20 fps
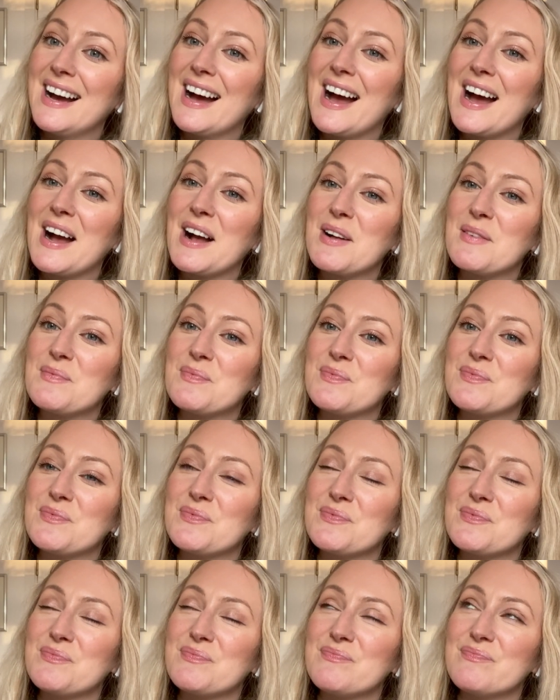
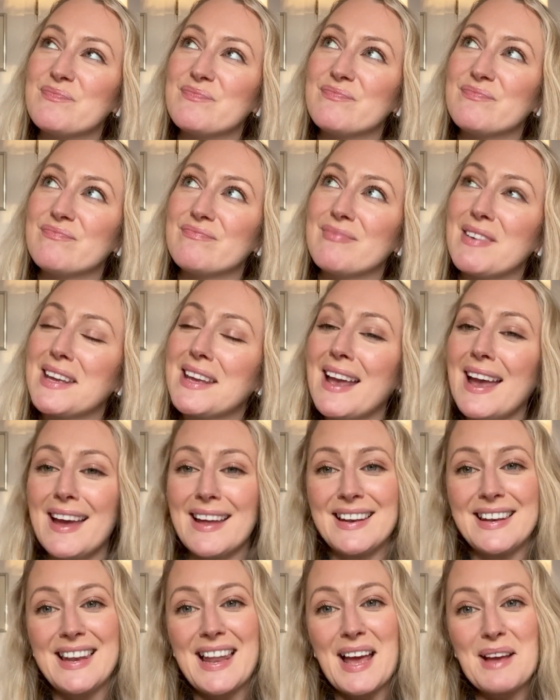But yeah,
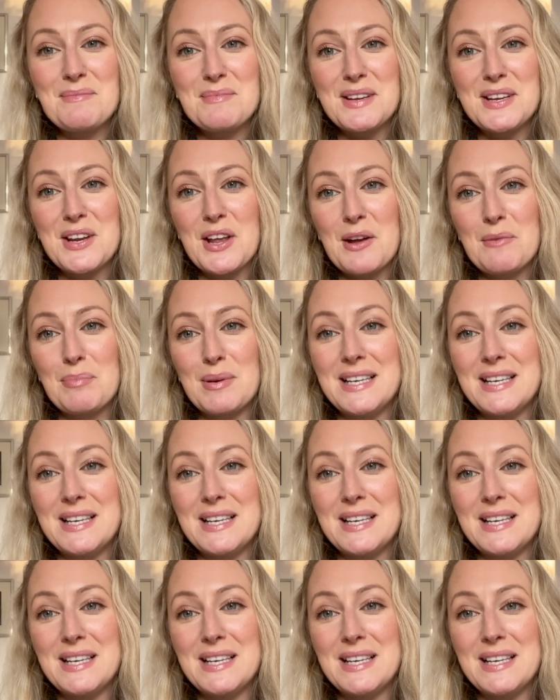let me know.